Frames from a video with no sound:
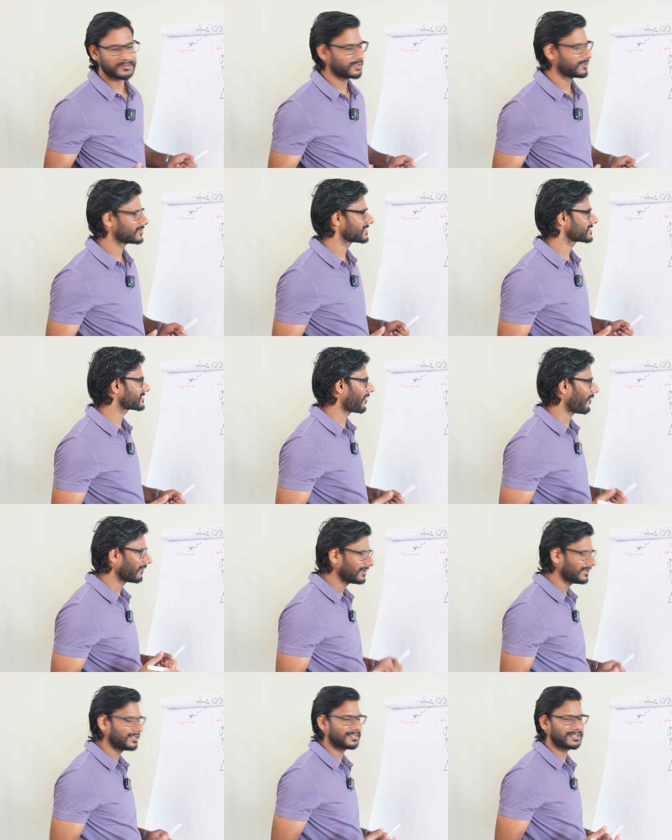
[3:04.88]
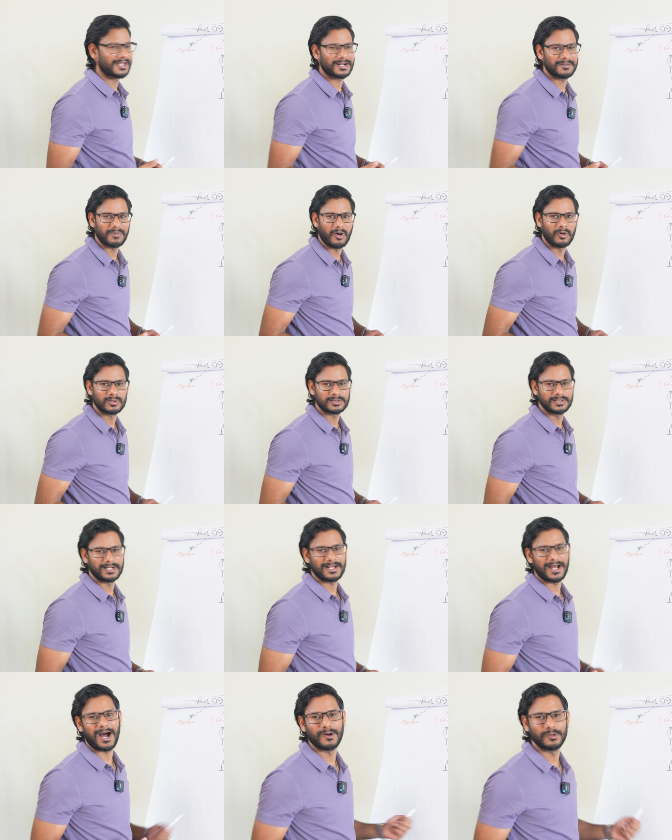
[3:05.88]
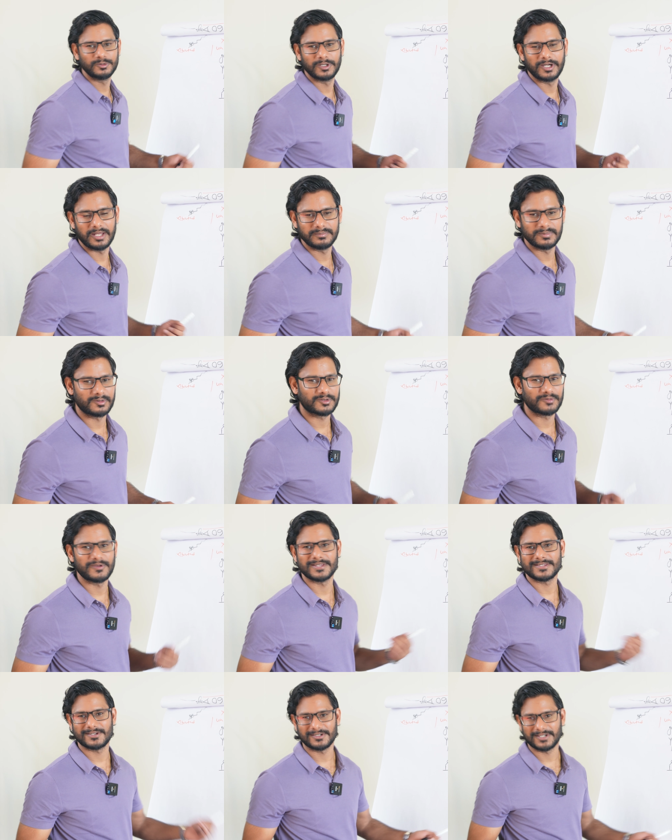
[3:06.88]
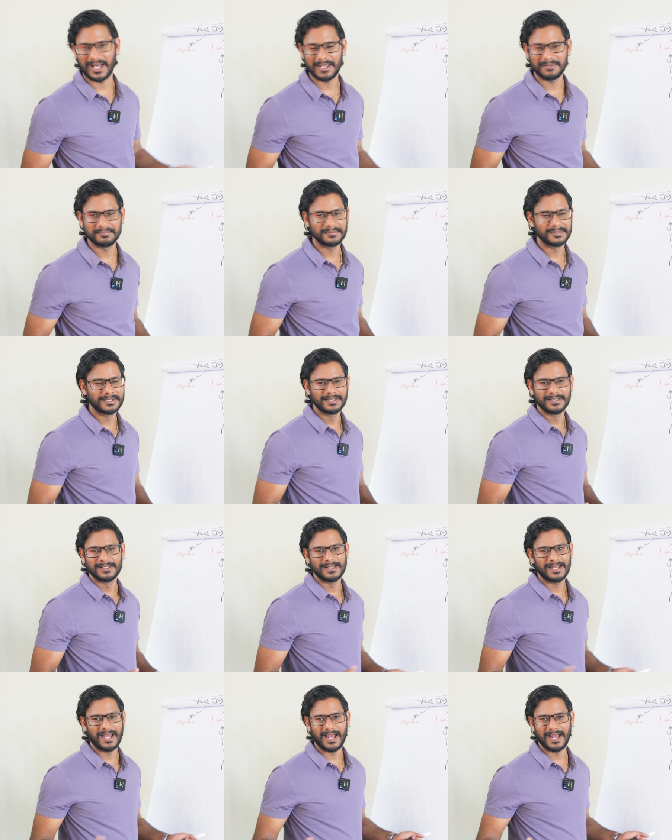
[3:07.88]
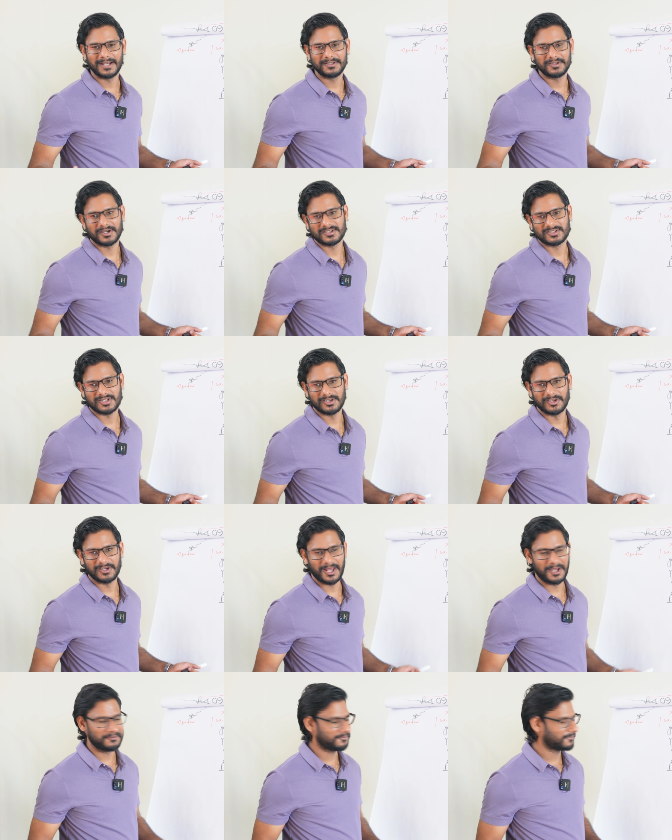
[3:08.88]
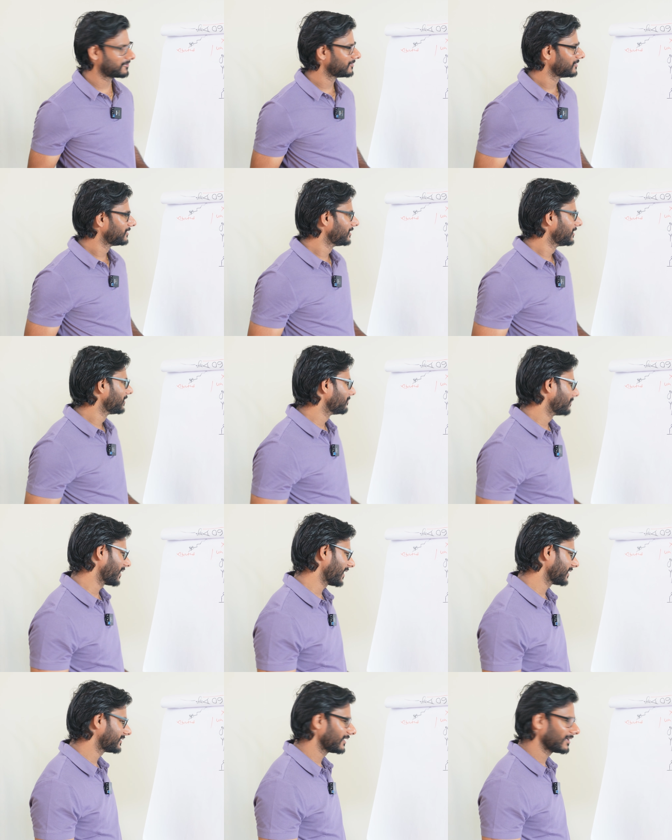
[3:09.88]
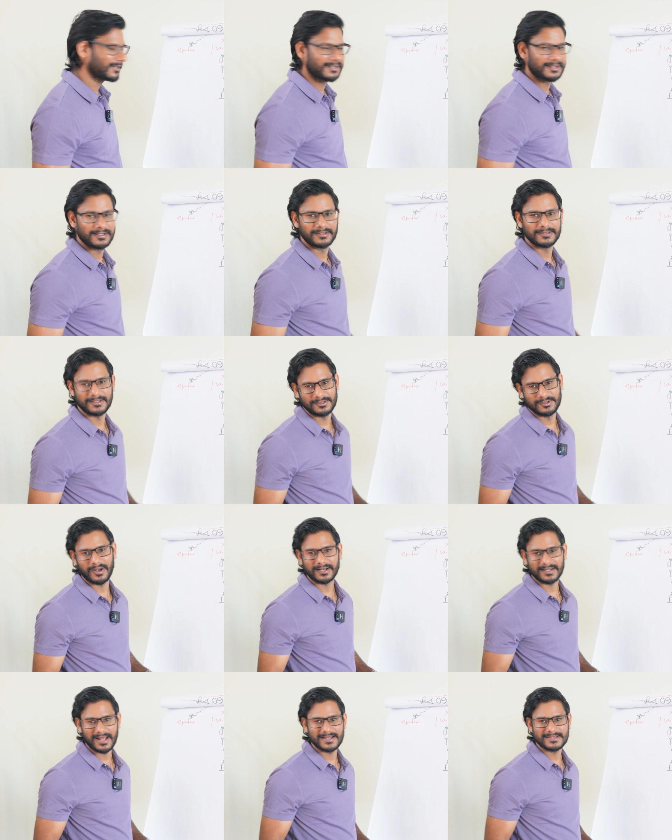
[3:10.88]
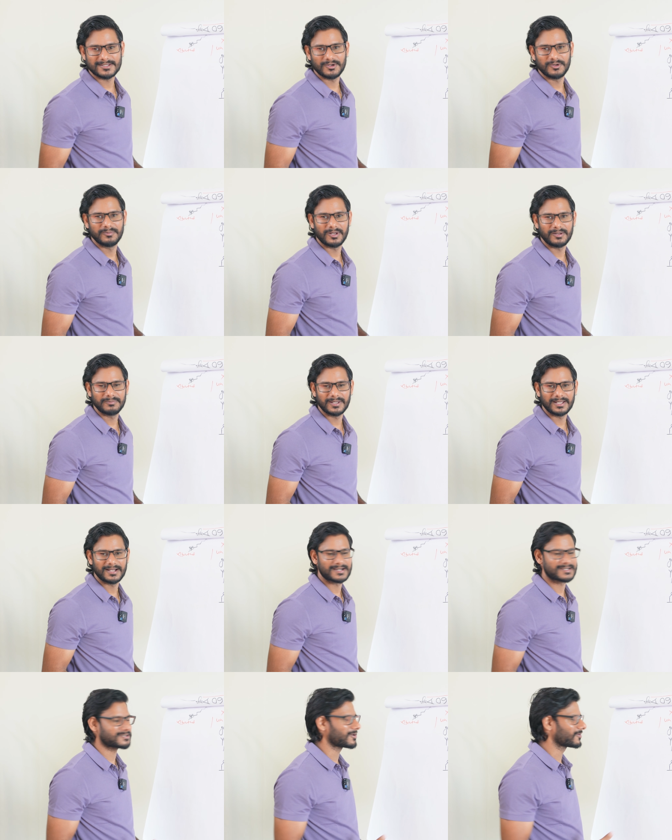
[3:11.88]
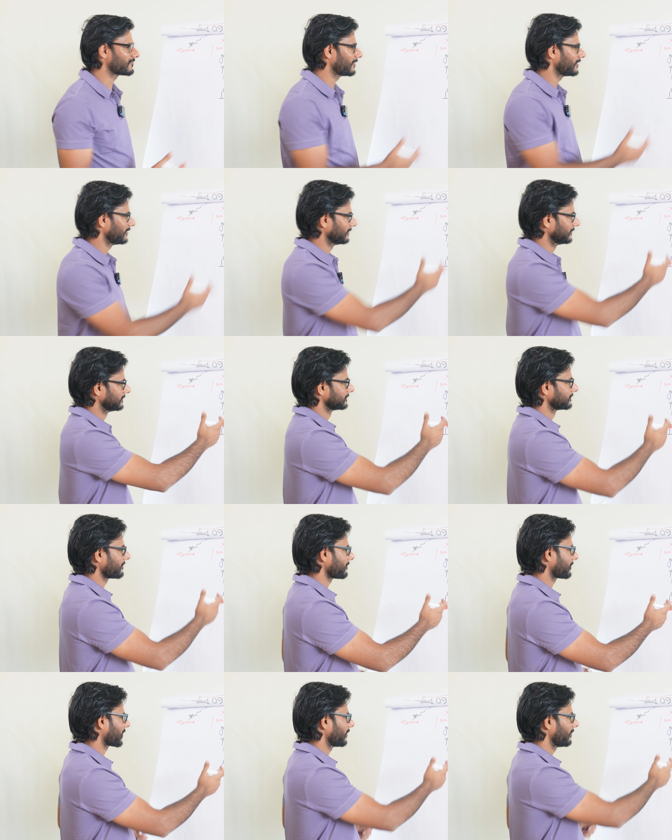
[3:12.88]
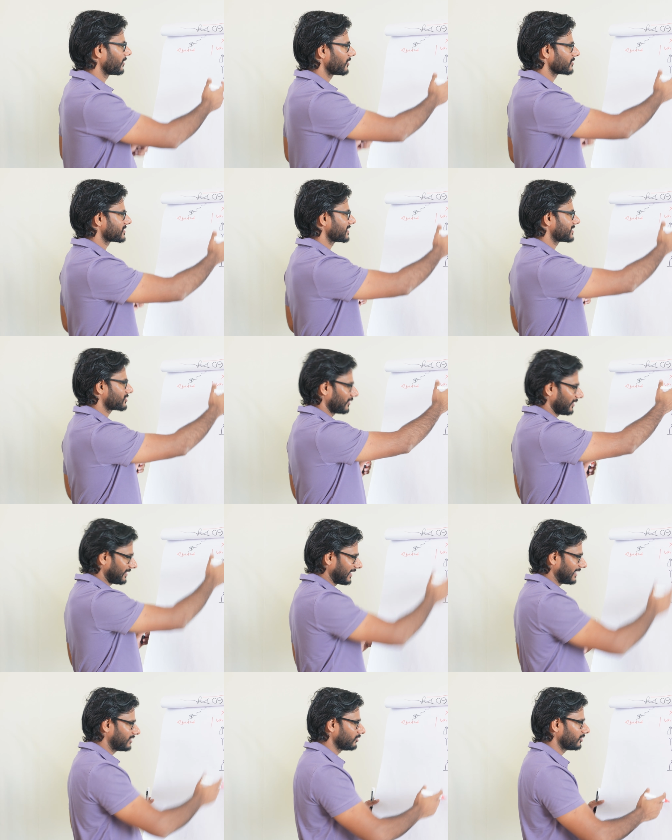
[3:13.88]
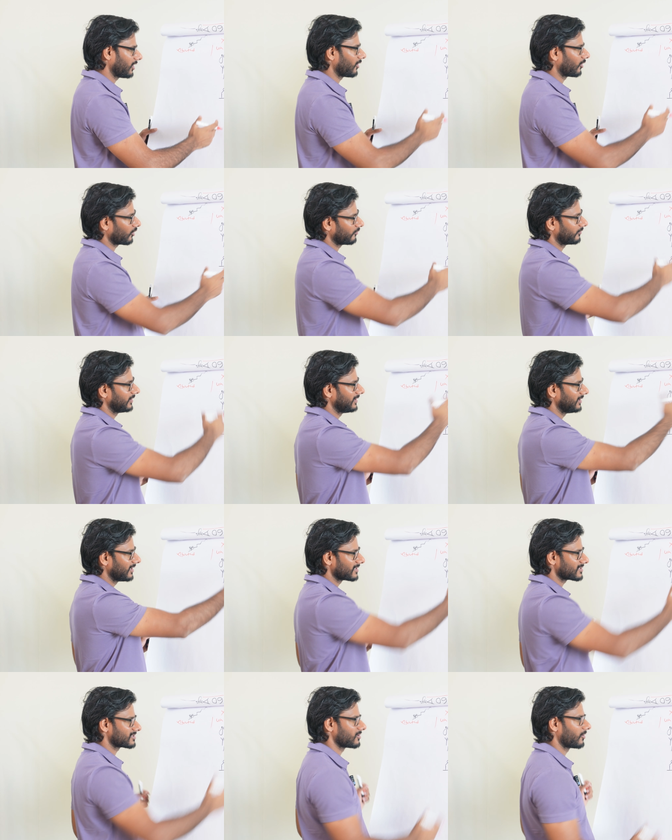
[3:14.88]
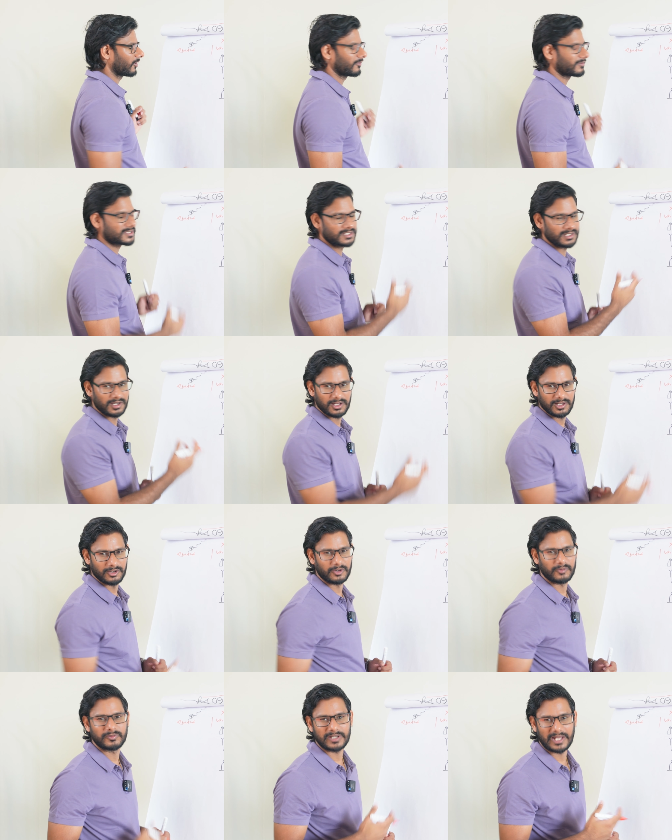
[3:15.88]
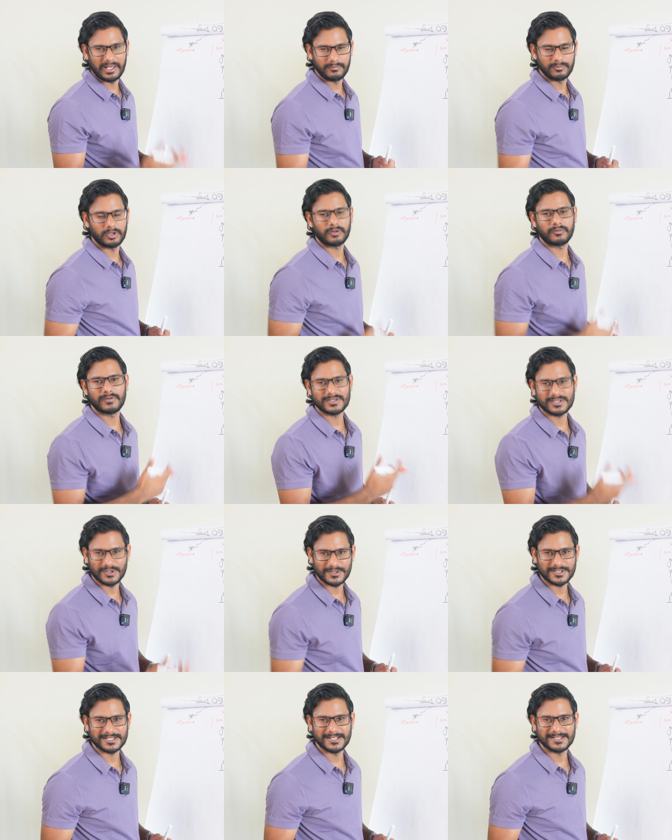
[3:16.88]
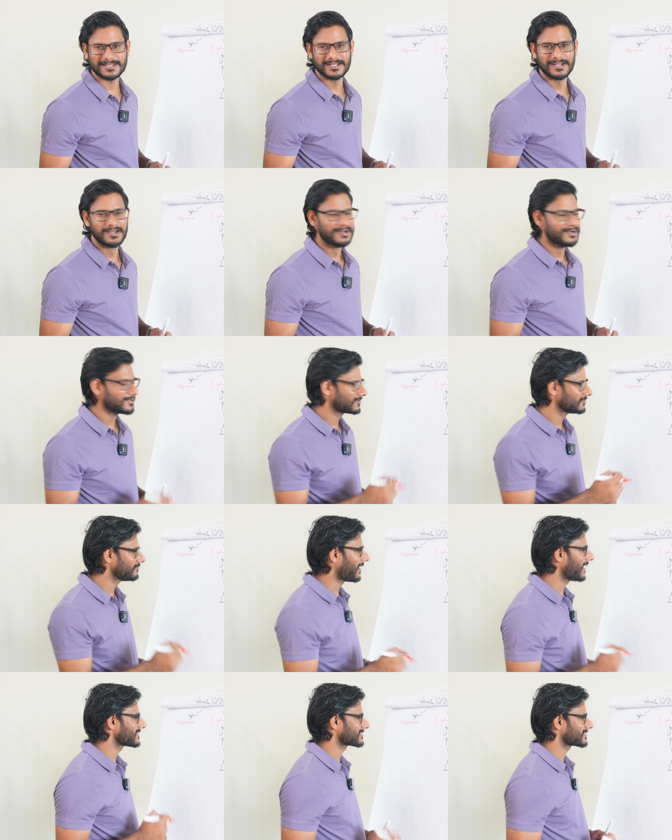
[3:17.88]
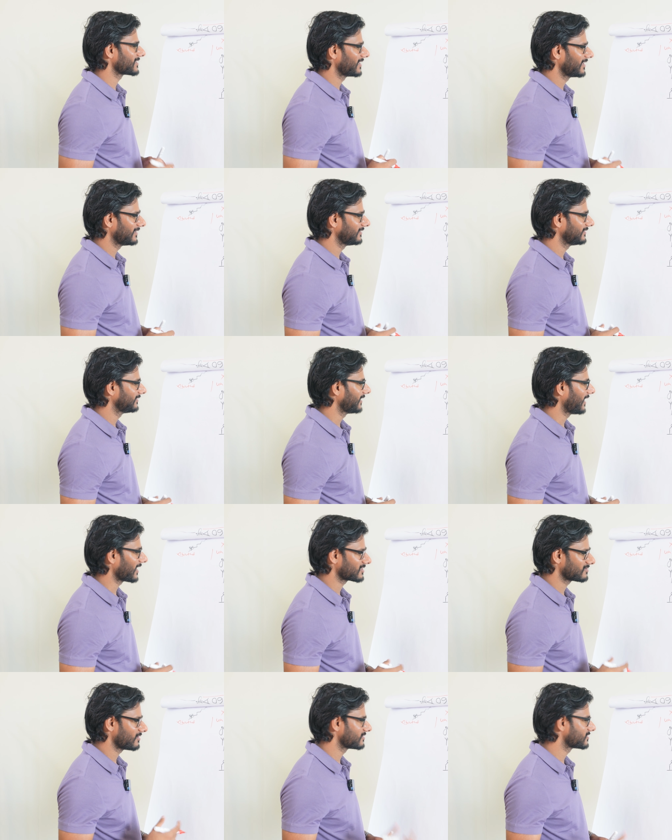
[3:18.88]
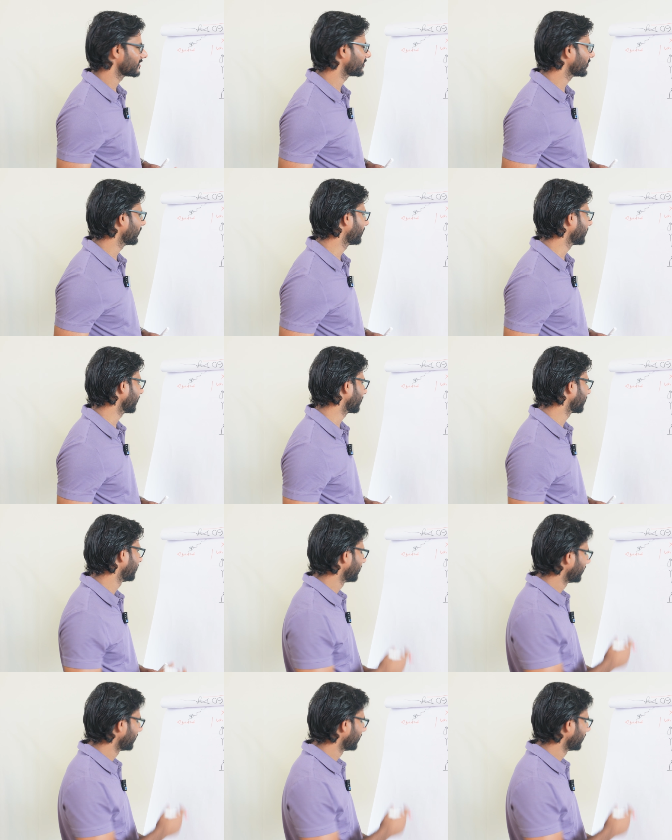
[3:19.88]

You just only care about that how you can be able to waste your time and you can chill your life. But I think you are as a human being, it's not for you. Because it's gonna take you a lot of years, lot of struggle, lot of time, lot of resources to master any XYZ topic.